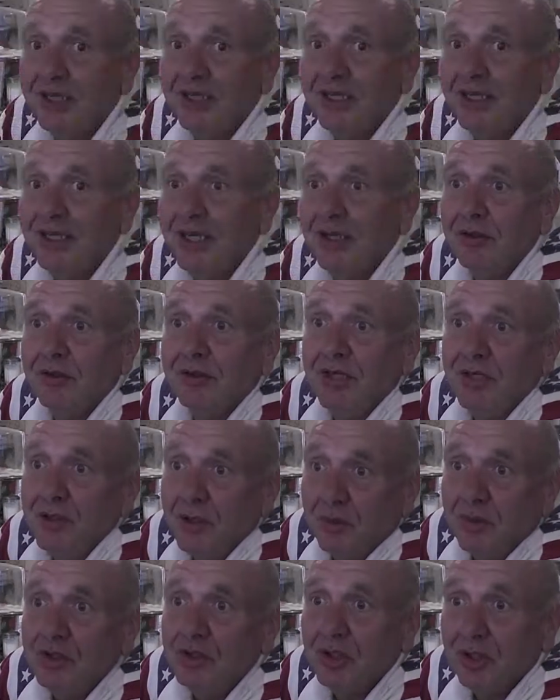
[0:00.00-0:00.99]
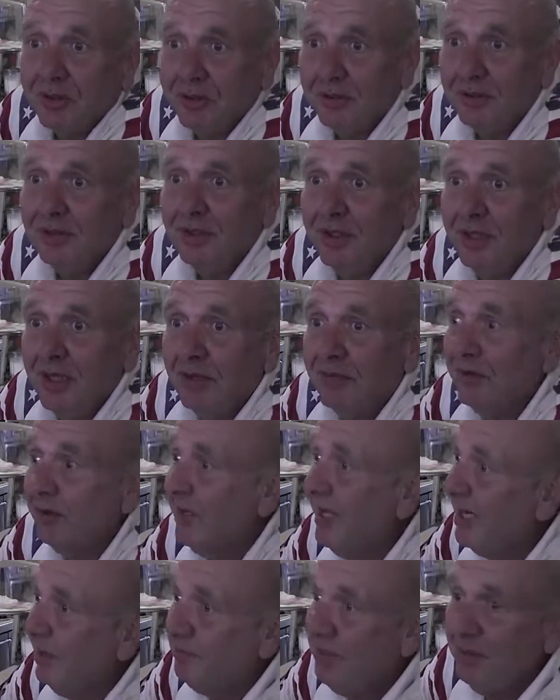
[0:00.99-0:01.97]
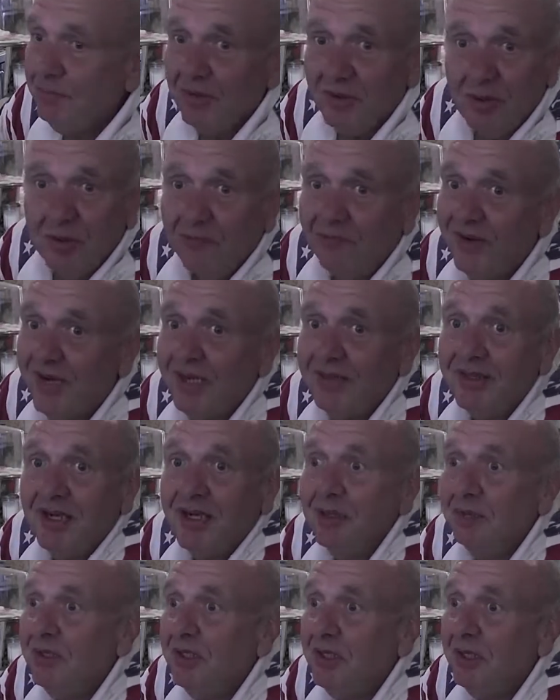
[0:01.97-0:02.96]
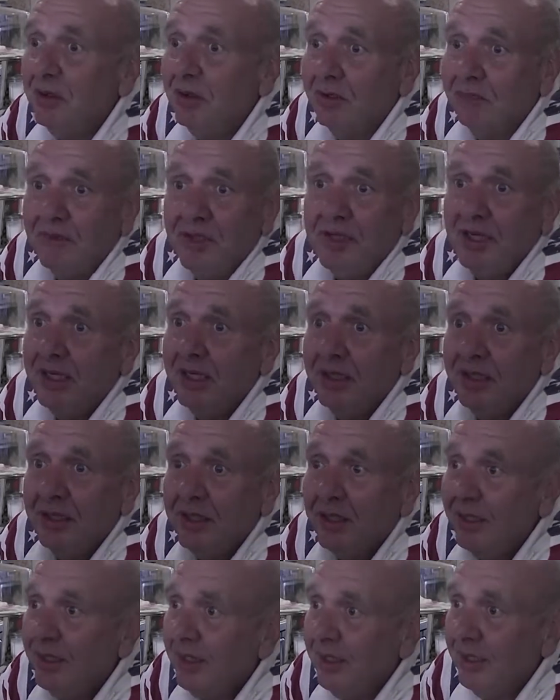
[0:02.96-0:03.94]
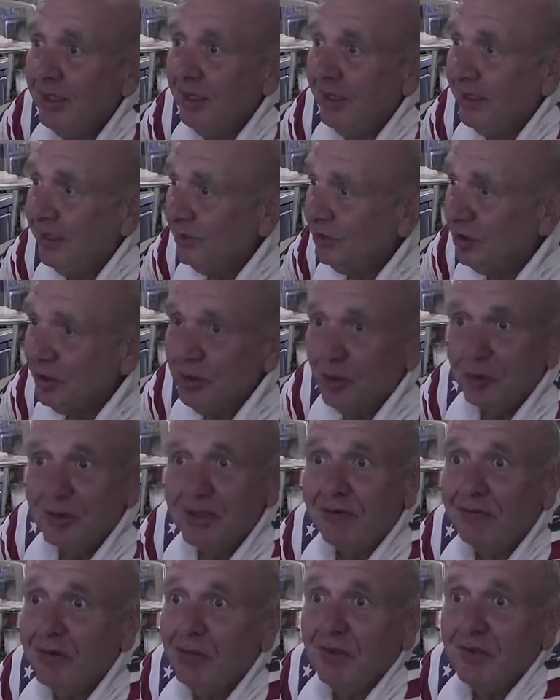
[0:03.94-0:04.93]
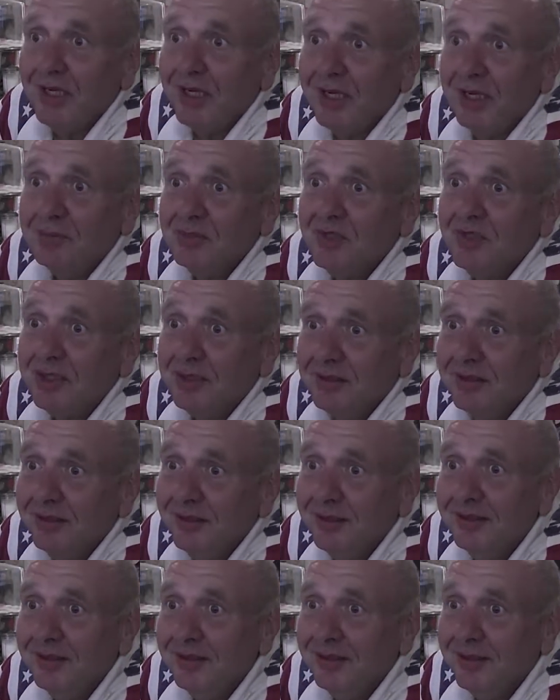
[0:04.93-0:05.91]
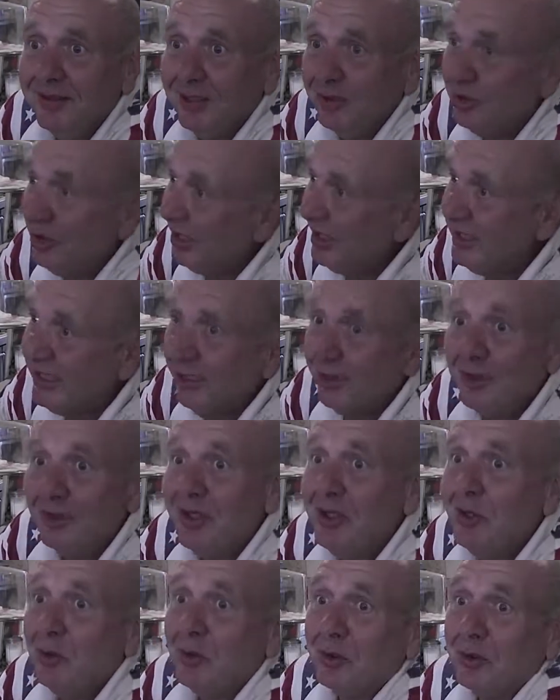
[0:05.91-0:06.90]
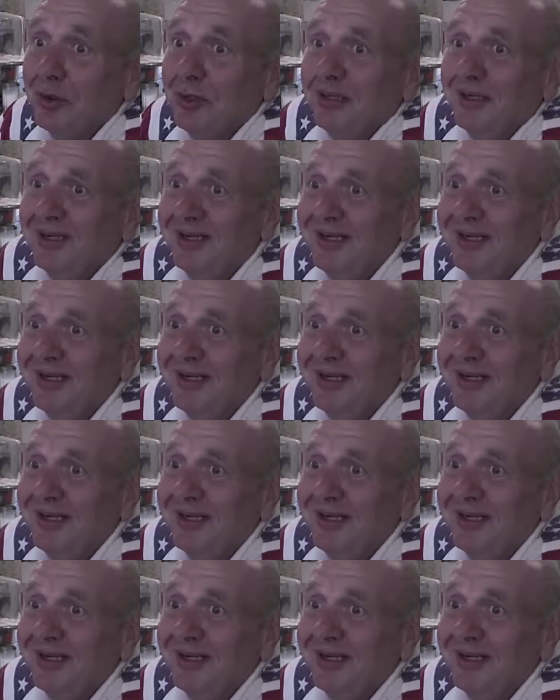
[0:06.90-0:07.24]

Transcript: get together, they know each other. There are a lot of people you'll find that come in here every day, and she knows everyone that comes in, and she can tell you the order.